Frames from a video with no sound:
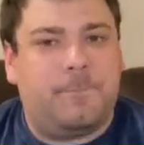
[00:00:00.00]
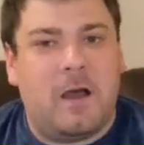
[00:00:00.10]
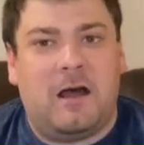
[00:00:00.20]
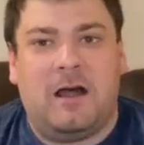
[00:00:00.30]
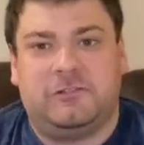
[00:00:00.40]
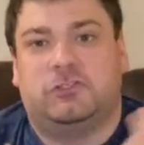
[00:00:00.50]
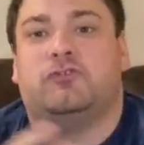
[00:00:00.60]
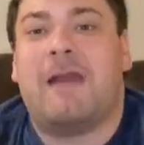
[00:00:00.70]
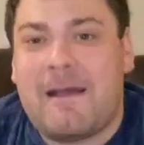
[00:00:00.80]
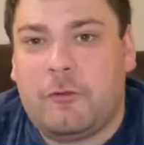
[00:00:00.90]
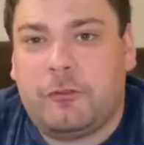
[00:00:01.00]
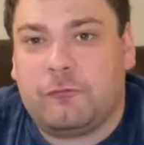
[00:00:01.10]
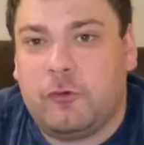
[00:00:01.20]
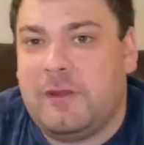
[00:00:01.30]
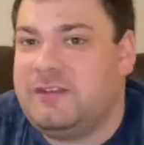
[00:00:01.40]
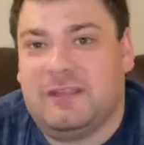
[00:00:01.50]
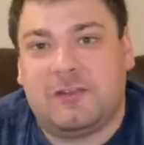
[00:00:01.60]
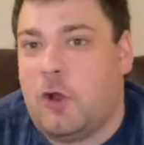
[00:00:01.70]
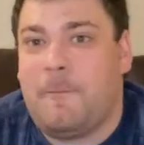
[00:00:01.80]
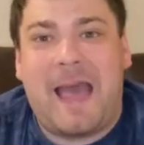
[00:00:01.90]
to travel through and to
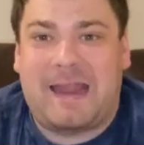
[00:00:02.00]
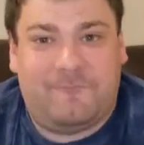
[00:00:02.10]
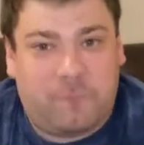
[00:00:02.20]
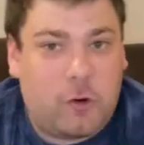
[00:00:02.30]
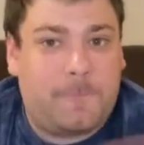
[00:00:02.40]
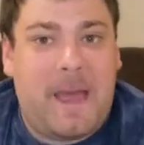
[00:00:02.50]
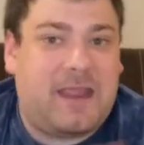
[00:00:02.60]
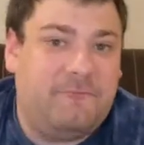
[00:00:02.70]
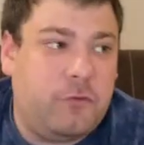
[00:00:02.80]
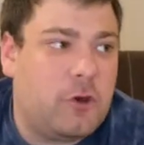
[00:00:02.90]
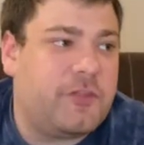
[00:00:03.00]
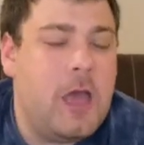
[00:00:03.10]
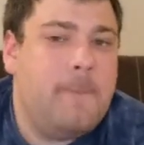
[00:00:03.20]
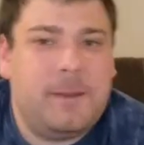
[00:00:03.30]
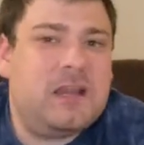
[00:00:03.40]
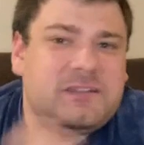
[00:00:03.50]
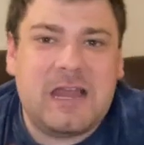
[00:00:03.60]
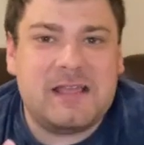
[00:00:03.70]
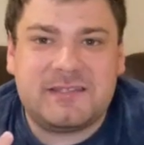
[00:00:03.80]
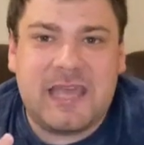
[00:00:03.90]
go back and forth, but
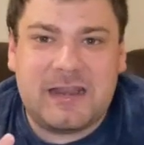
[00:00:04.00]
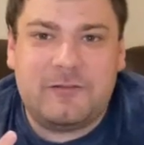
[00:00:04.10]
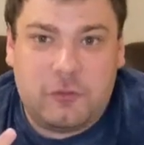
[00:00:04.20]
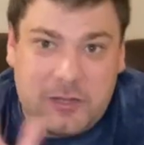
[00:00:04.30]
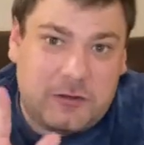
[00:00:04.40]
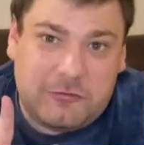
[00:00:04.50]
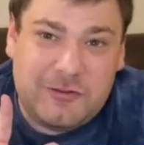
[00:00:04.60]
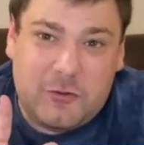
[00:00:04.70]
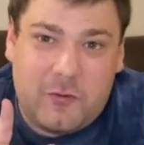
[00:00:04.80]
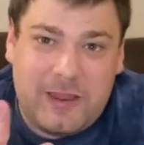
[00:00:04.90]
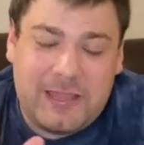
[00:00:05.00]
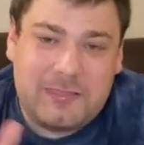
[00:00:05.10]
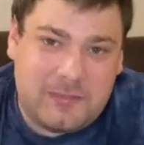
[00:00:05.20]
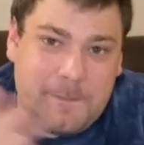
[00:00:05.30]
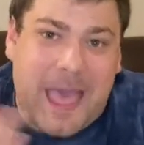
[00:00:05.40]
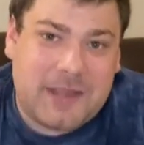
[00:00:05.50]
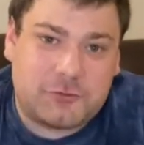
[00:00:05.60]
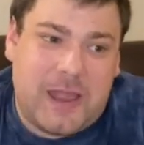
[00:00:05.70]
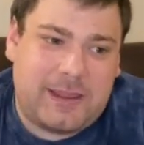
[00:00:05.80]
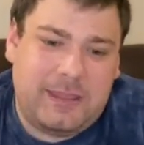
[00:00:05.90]
does get a little annoying,
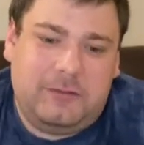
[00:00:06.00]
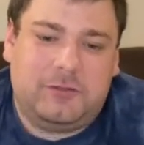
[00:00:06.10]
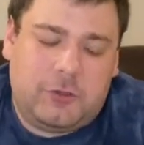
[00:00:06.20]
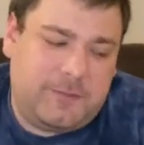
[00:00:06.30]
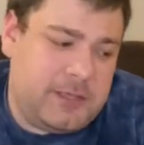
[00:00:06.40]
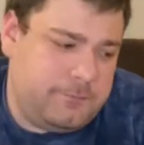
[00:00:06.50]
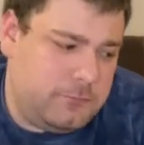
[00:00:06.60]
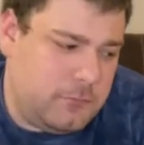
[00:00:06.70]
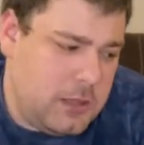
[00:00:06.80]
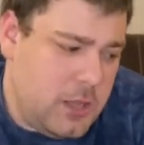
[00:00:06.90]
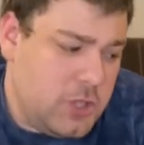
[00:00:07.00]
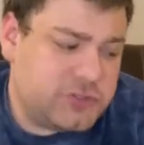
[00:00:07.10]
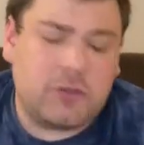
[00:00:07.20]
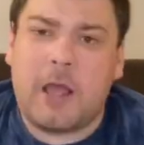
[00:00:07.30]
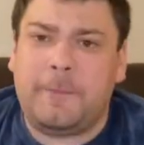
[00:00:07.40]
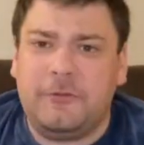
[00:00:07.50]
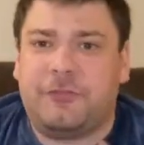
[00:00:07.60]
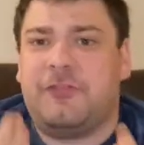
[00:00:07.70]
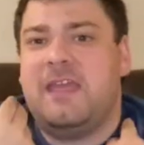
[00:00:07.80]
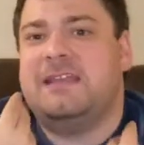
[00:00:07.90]
backtracking a little bit. So a couple of
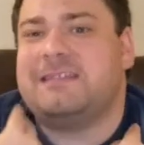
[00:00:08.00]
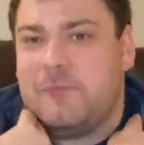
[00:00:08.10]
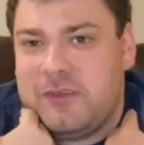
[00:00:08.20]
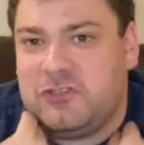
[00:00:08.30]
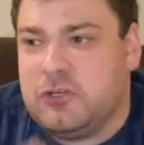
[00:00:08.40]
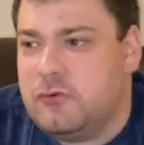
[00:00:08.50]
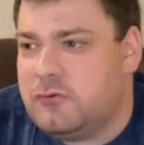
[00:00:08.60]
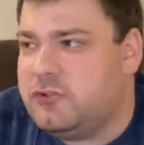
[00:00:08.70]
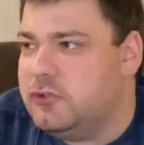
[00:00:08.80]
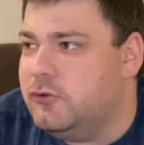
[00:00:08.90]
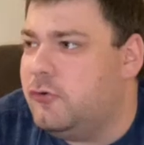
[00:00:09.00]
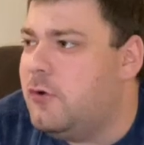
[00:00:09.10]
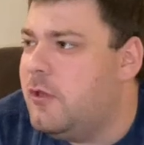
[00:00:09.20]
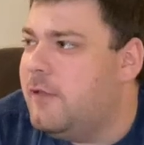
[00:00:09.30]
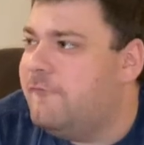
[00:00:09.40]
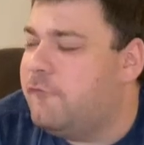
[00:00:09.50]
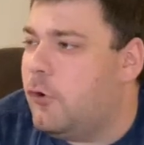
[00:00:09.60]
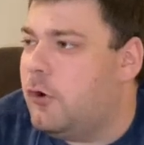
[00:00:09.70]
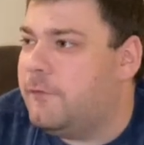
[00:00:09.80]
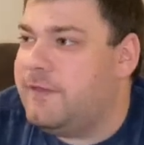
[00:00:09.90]
things that we do
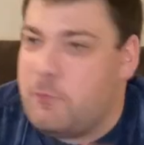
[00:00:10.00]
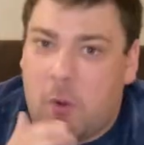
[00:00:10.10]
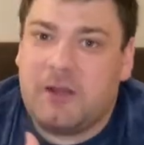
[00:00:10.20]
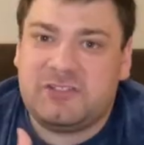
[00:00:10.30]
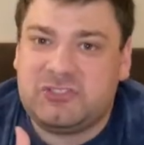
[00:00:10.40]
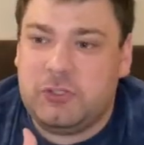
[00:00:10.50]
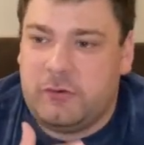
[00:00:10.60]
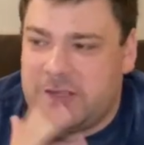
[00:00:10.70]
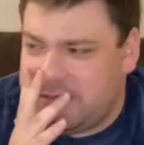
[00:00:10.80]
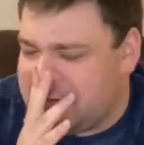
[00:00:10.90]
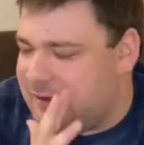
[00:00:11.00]
for the one student